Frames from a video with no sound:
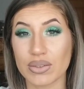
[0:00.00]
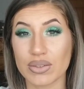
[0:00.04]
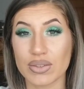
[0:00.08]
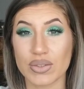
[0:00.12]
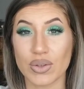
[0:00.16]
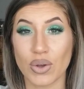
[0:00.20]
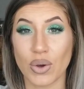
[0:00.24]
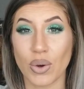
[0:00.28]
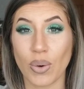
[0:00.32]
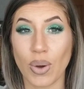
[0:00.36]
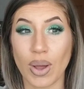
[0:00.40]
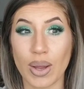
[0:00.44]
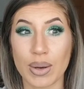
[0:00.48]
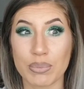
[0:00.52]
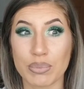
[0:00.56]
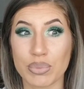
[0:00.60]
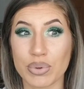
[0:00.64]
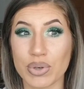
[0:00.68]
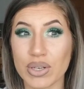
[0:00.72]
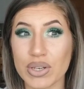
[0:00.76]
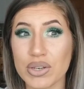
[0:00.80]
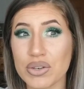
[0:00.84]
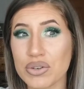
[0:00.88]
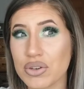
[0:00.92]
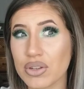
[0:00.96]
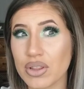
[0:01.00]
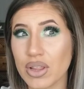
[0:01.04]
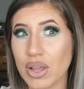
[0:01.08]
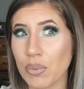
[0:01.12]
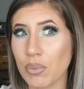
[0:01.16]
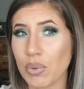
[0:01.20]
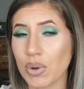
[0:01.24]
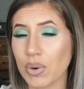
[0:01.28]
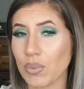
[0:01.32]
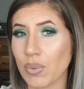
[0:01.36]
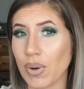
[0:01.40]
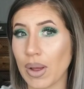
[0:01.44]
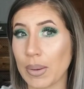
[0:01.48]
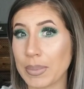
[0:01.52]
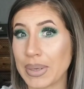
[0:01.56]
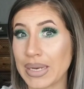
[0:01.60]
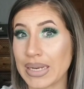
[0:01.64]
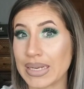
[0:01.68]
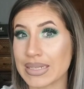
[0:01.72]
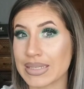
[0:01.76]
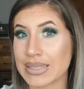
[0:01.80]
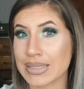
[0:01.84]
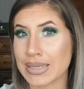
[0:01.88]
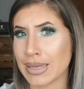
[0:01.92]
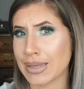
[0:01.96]
So I'm pretty sure they wouldn't want me
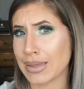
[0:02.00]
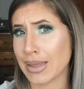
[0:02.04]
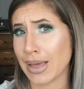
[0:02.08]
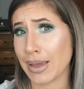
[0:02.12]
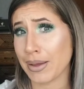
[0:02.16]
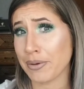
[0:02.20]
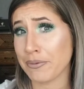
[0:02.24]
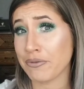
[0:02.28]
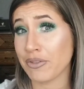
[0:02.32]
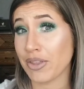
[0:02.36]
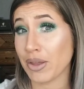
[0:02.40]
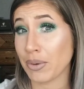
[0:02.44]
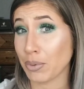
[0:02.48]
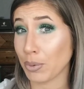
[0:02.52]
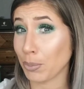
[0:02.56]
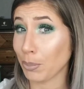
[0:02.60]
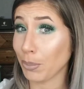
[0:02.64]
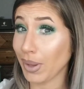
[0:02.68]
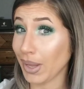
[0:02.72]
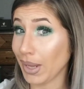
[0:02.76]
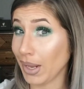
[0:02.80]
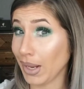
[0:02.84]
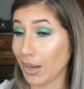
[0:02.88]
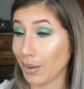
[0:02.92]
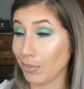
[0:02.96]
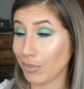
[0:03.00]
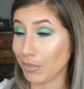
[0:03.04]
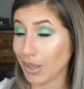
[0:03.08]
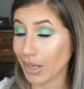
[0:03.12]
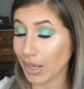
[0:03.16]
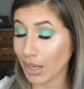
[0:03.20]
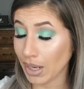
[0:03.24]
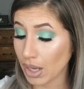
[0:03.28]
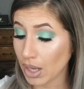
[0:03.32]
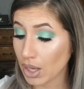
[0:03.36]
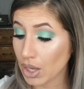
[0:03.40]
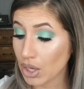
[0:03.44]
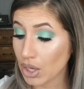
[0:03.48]
to say that if they were paying me.